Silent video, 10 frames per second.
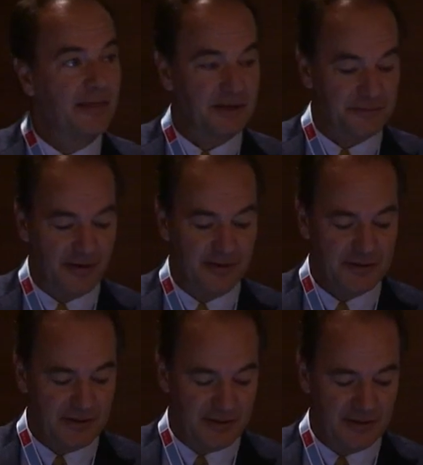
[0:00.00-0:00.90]
Thanks,
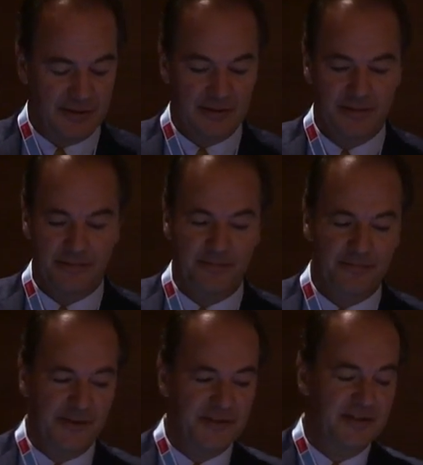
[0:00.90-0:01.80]
Frans. And
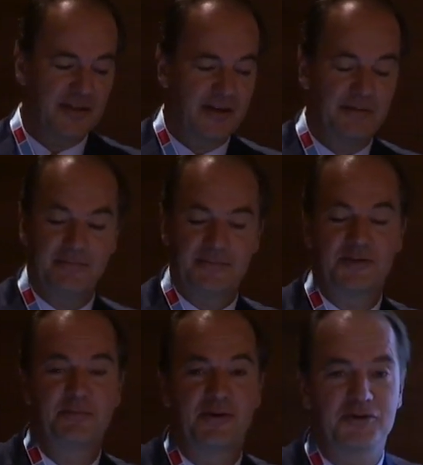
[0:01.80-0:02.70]
this
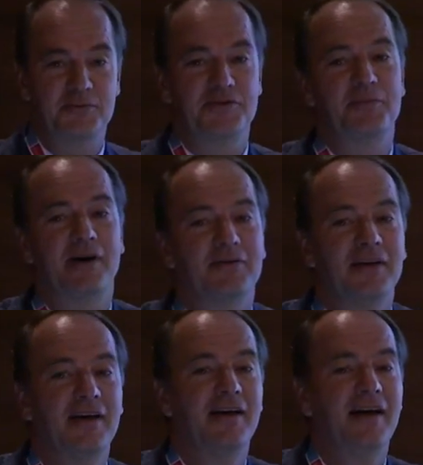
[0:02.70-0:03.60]
symposium is
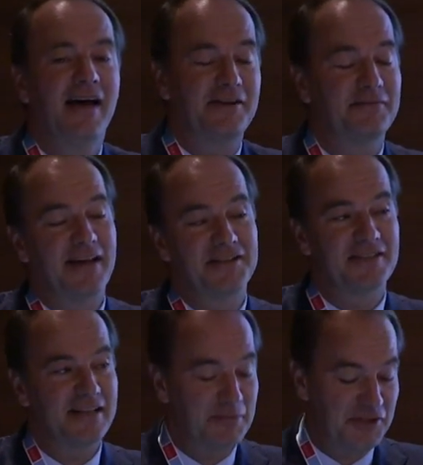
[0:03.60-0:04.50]
about
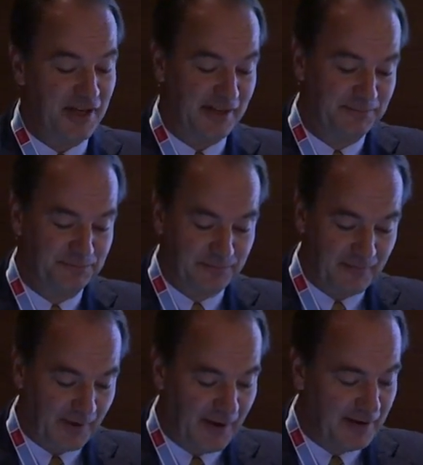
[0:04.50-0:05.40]
advanced imaging.
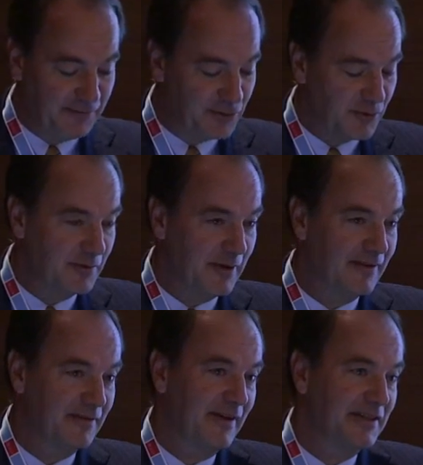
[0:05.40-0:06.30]
And if you're talking
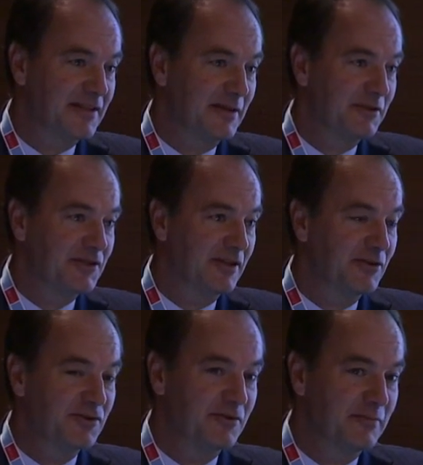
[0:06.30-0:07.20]
about advanced imaging,
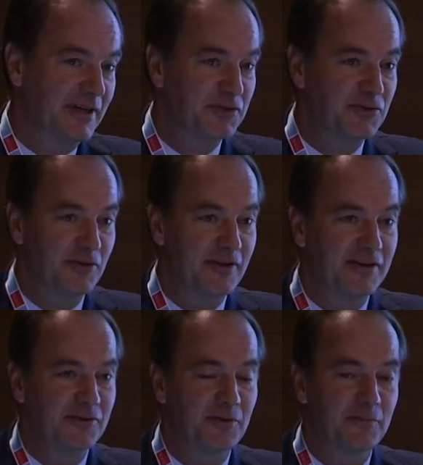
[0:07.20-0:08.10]
you should make sure
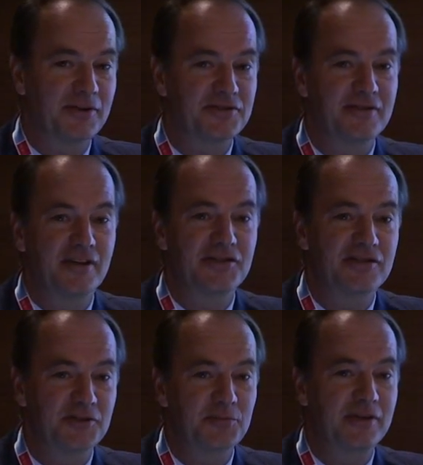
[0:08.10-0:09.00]
that your
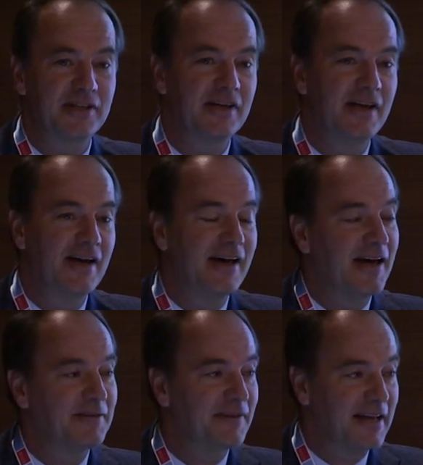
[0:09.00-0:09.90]
presentation is pretty
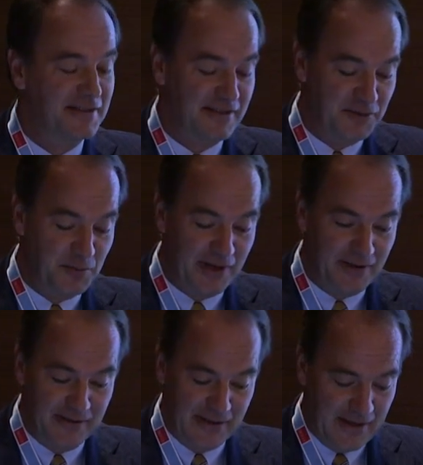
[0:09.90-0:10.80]
advanced as
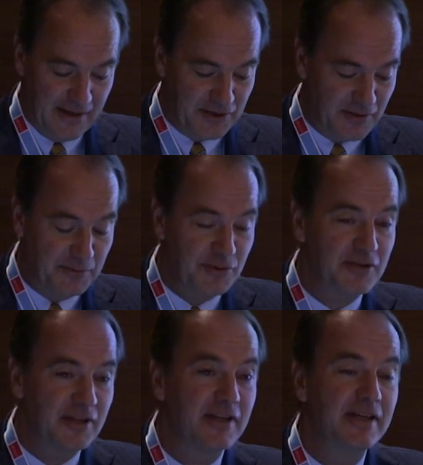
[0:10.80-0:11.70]
well. So I'm
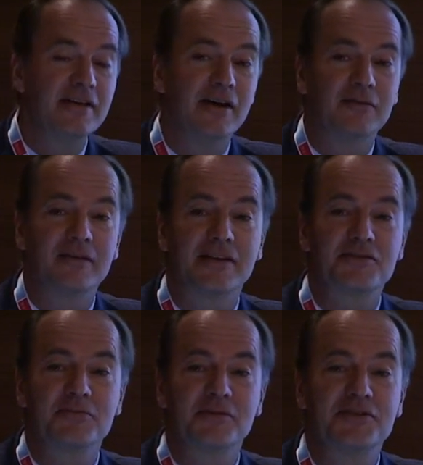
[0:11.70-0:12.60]
using Keynote.
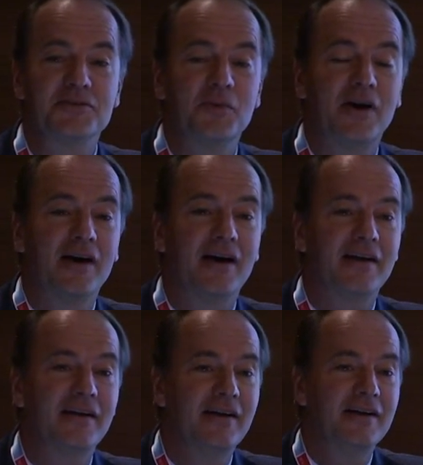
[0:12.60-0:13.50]
That's the reason why
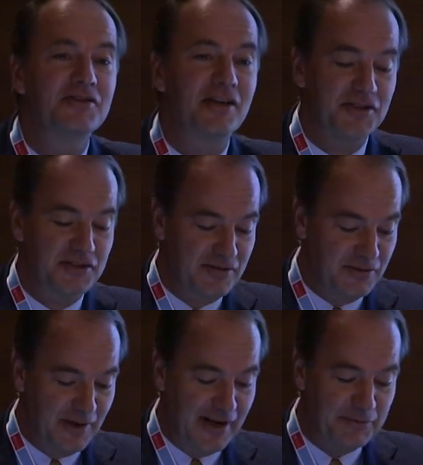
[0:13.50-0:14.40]
I changed
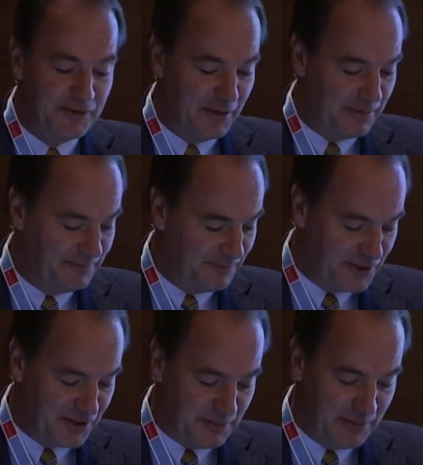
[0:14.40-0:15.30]
to a laptop,
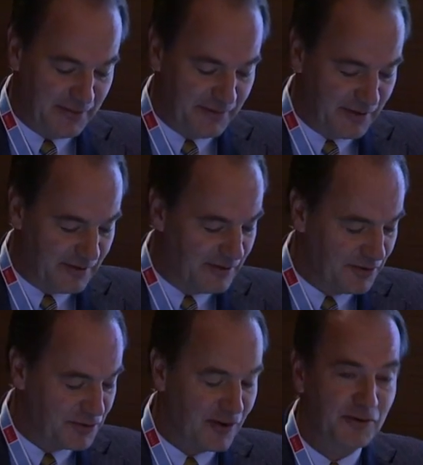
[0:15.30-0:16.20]
which is a bit of a
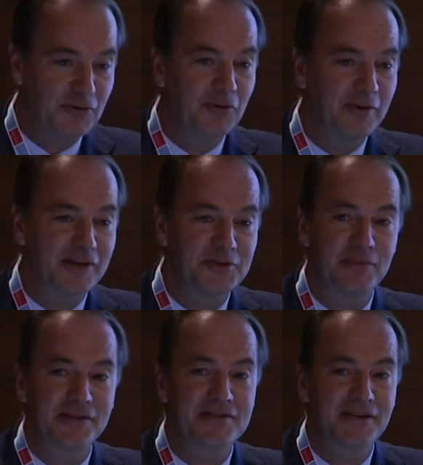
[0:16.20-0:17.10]
struggle always,
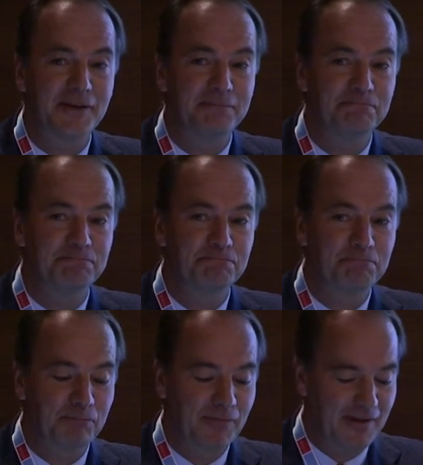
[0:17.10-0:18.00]
but
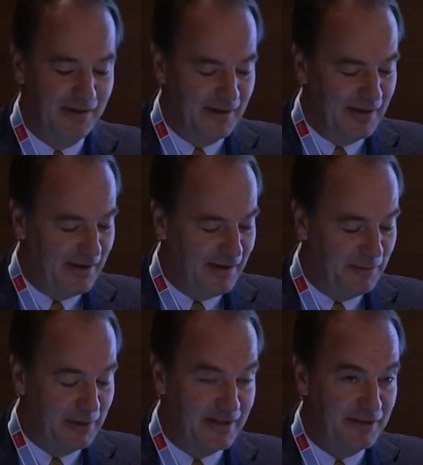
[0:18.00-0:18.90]

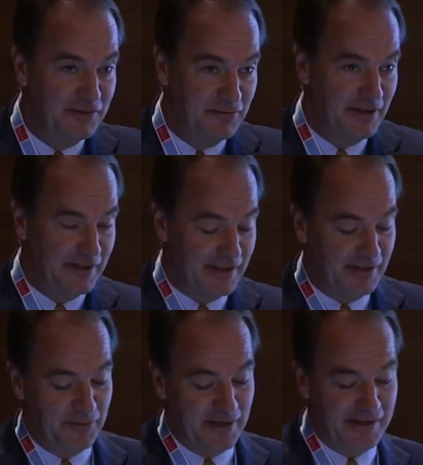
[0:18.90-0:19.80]
it gives you
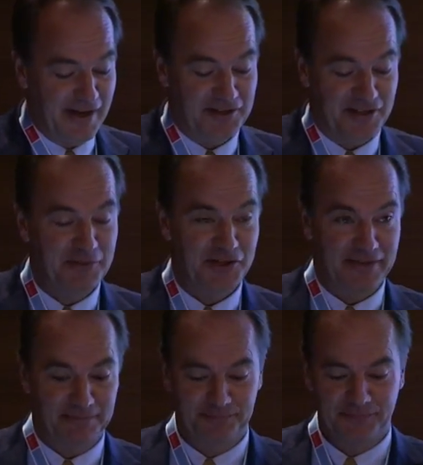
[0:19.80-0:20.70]
really, really nice
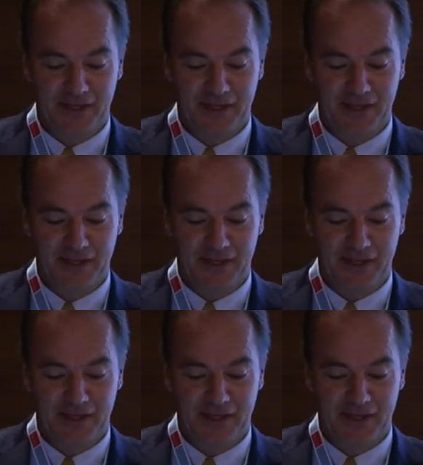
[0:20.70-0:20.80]
imaging.